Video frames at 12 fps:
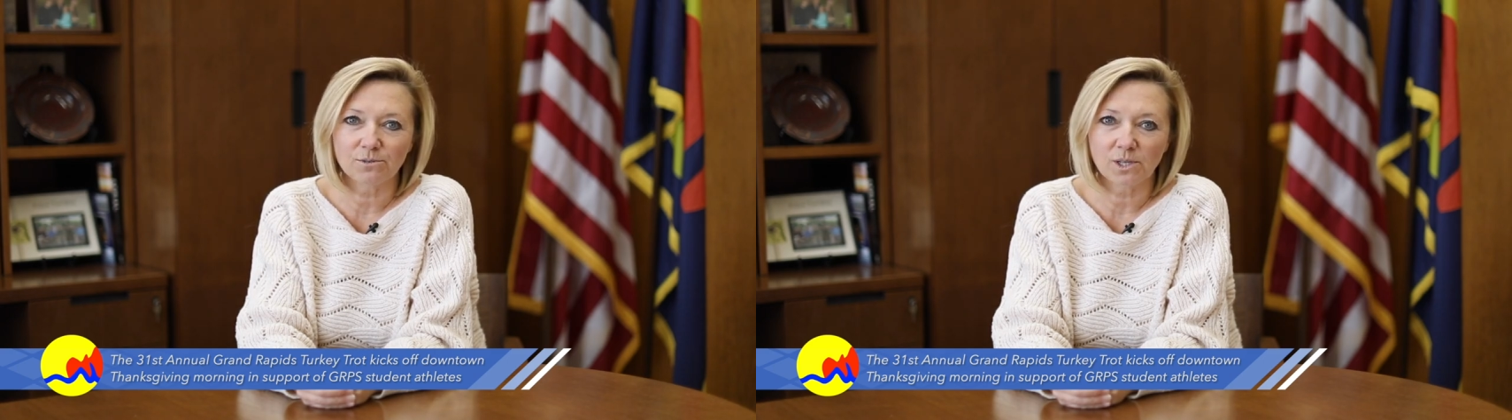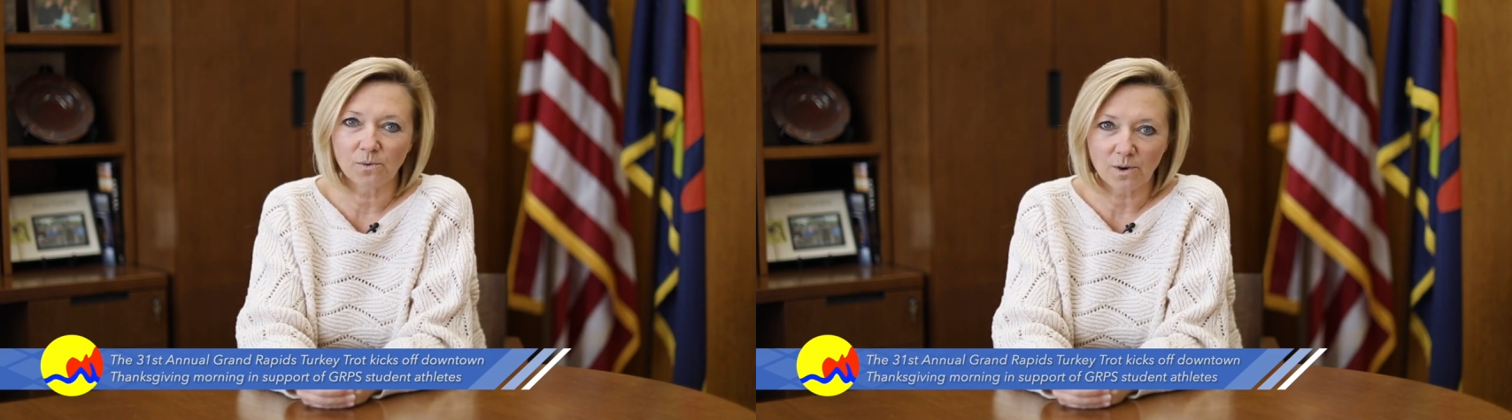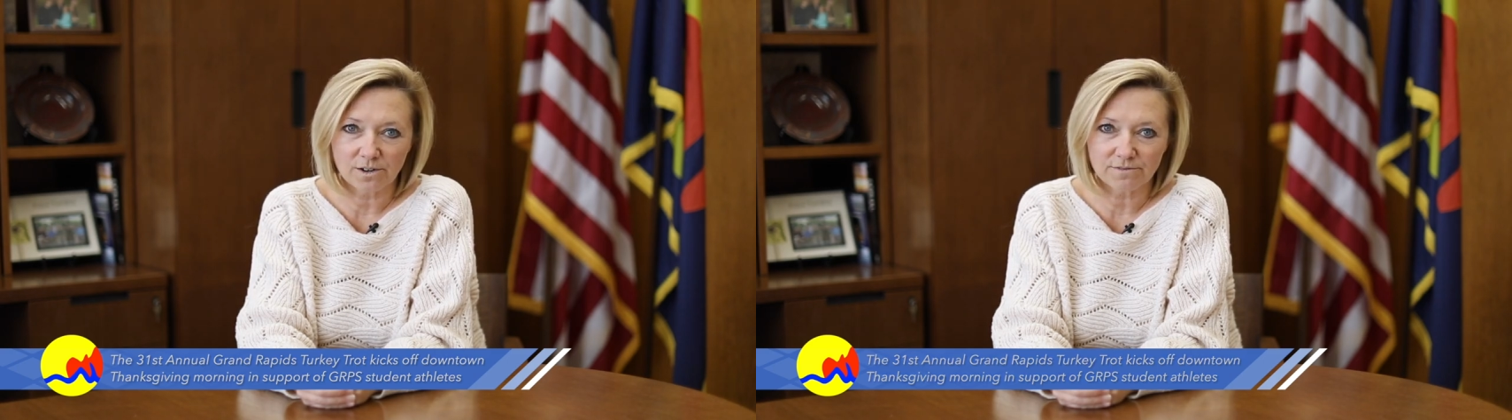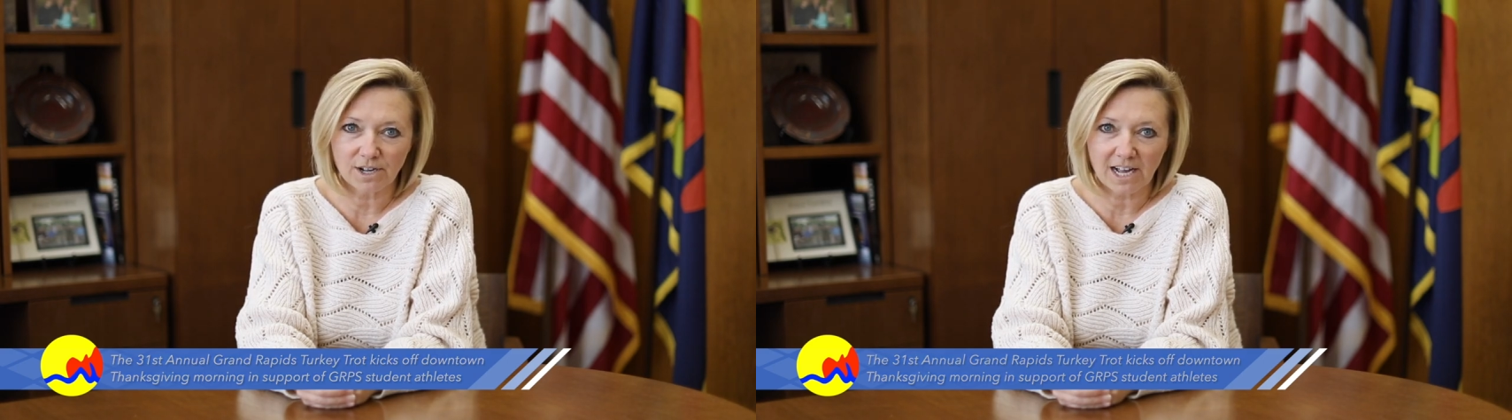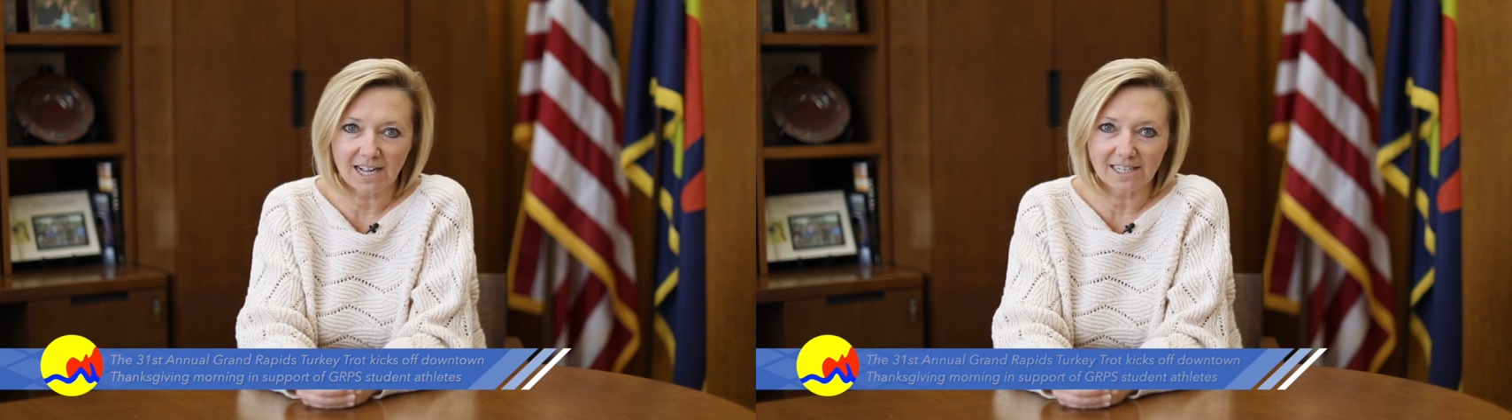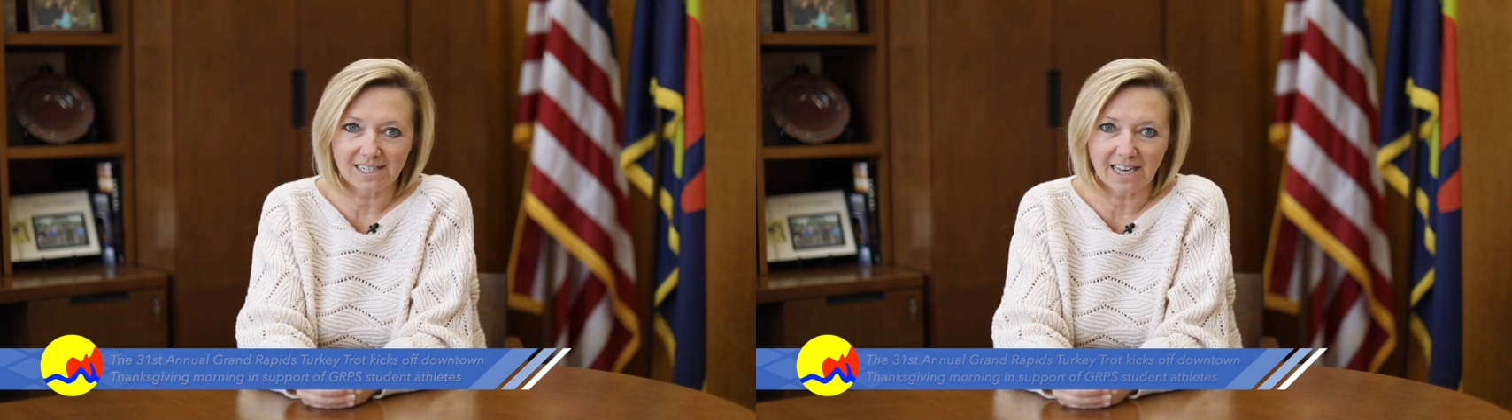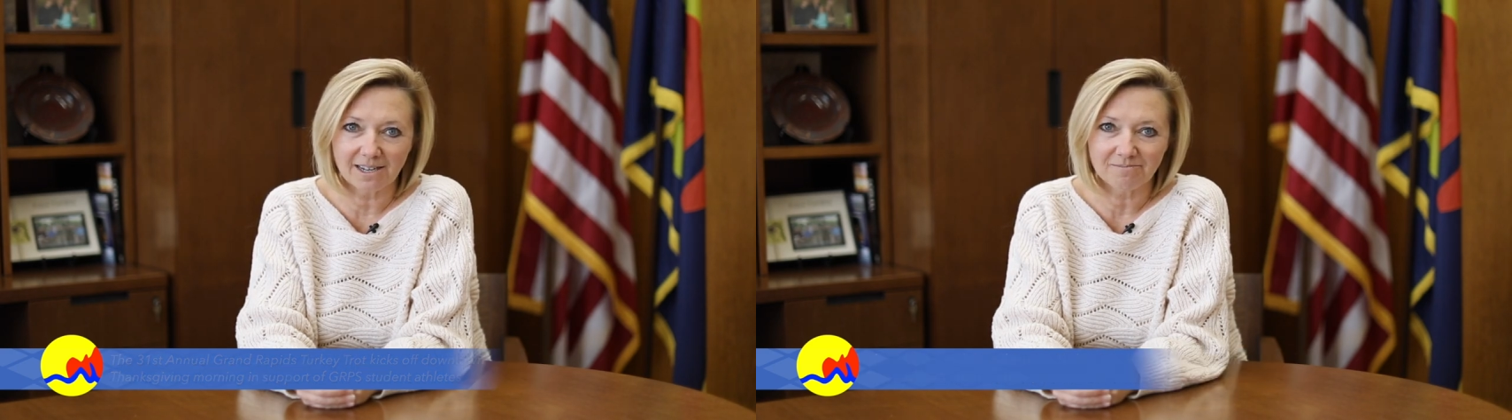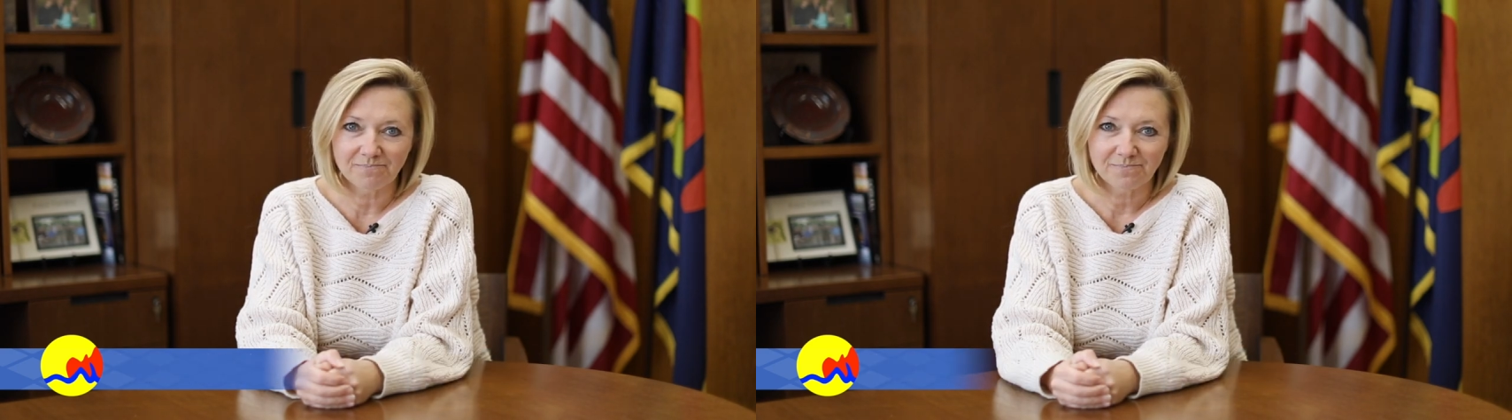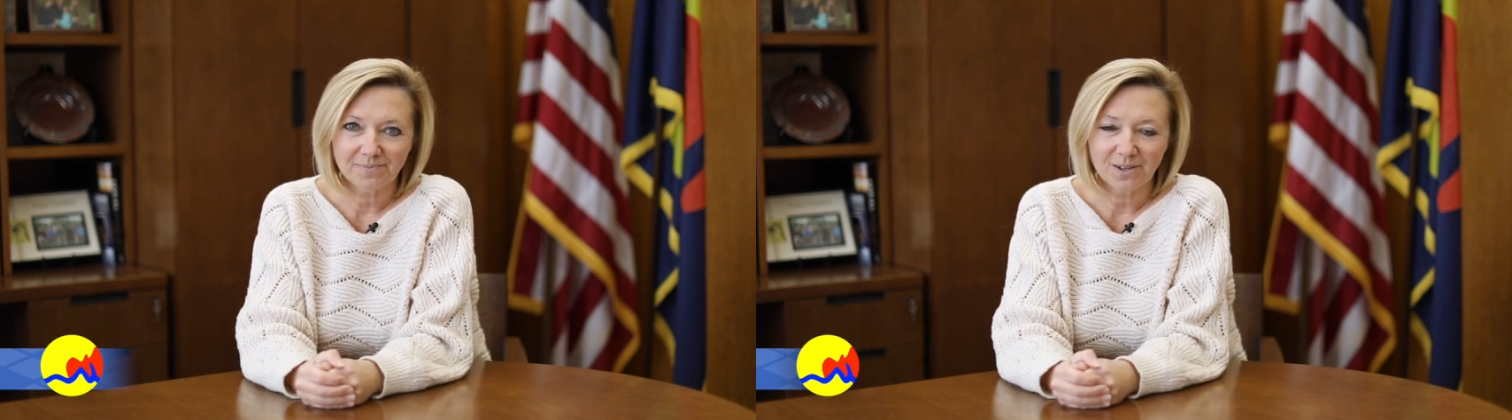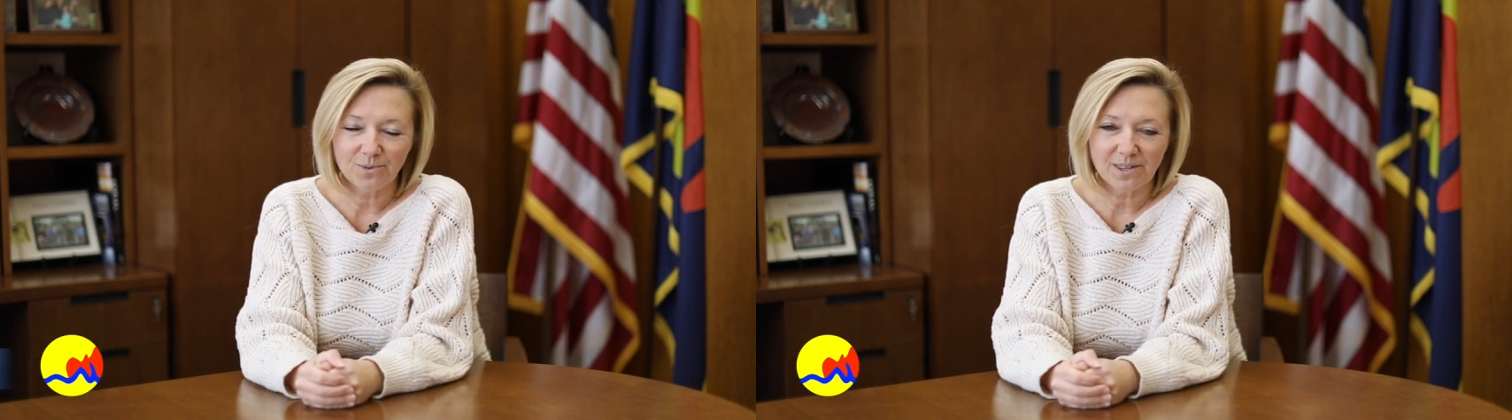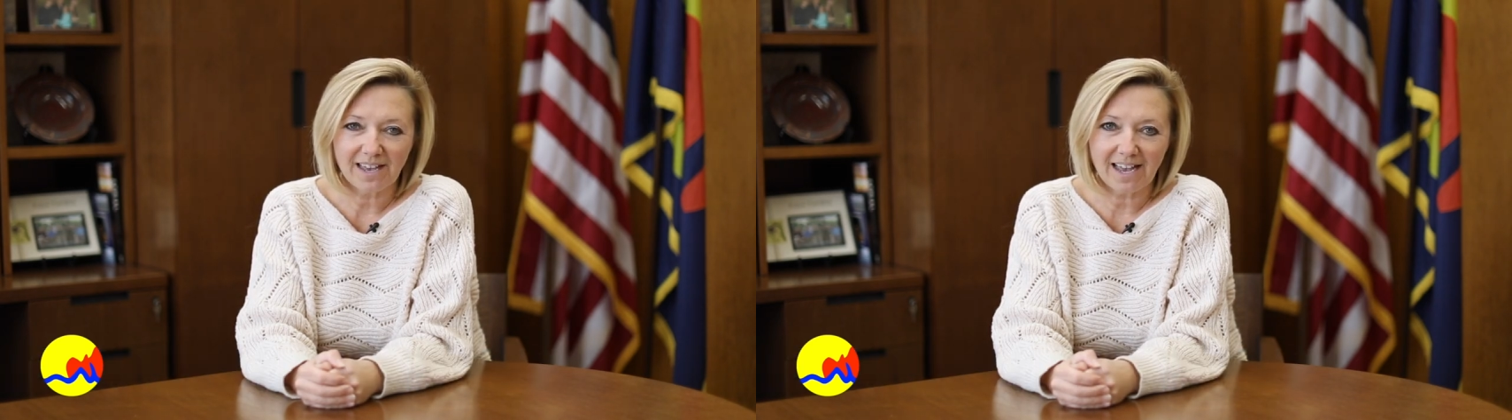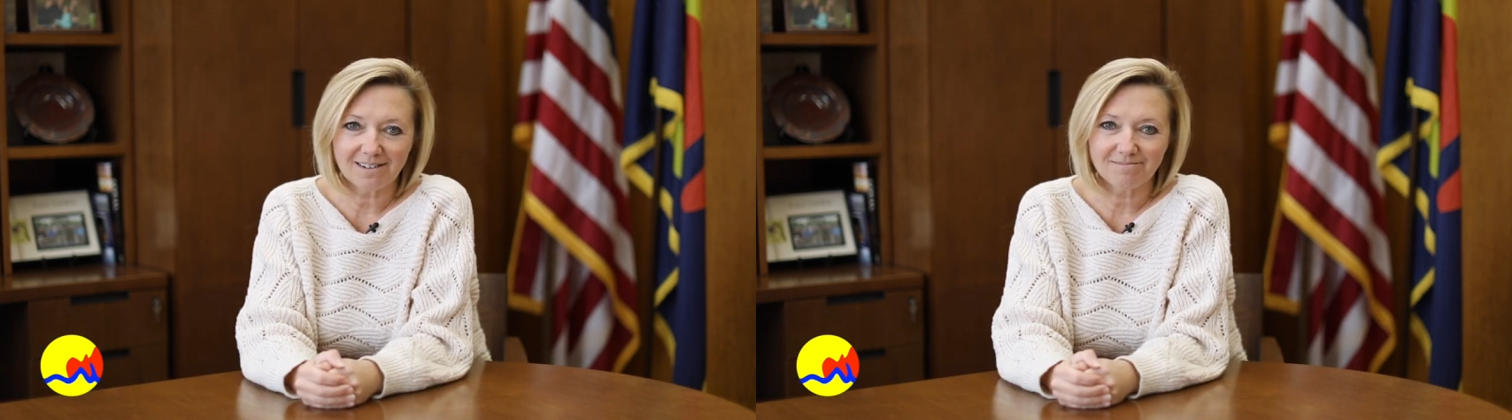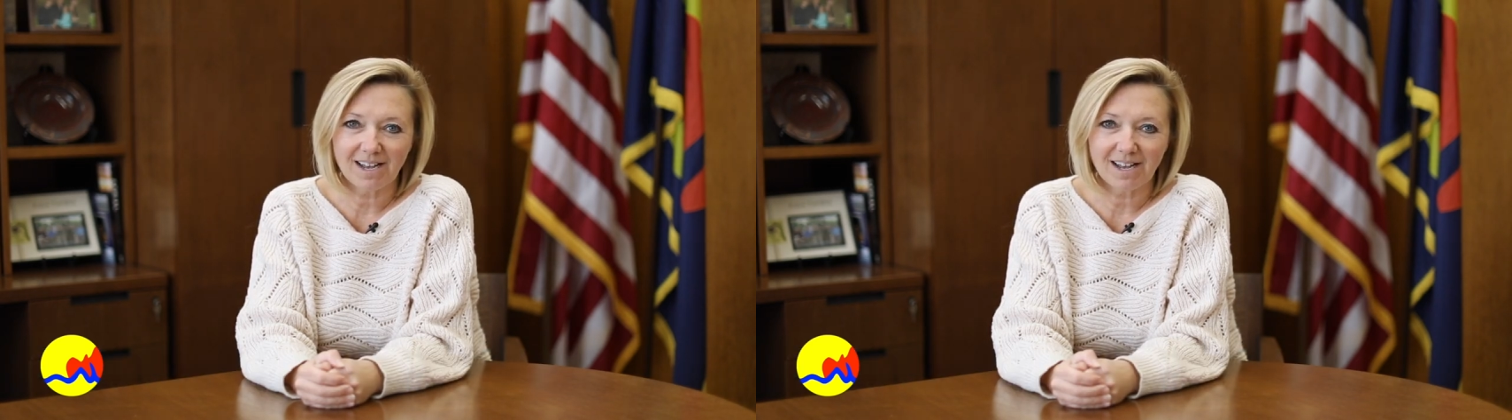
really wonderful holiday. With that,